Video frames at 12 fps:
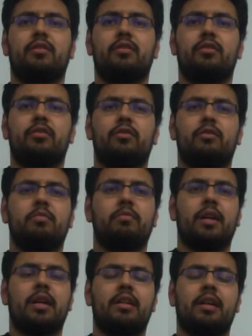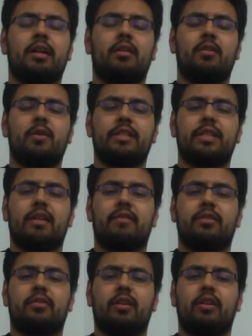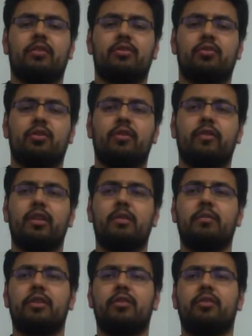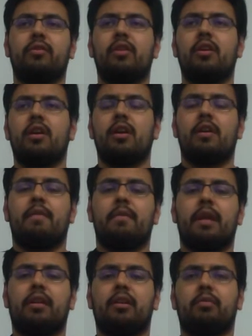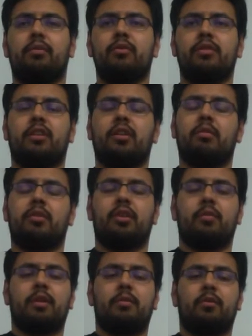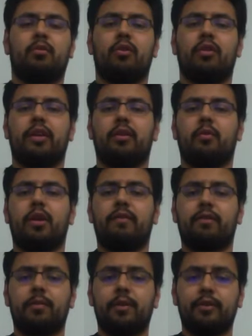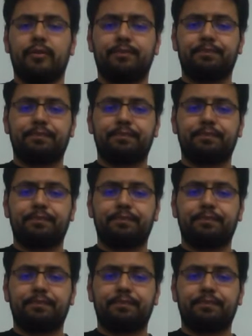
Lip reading: you might not always have as great control over them, and you may end up losing them and then maybe rolling away from you.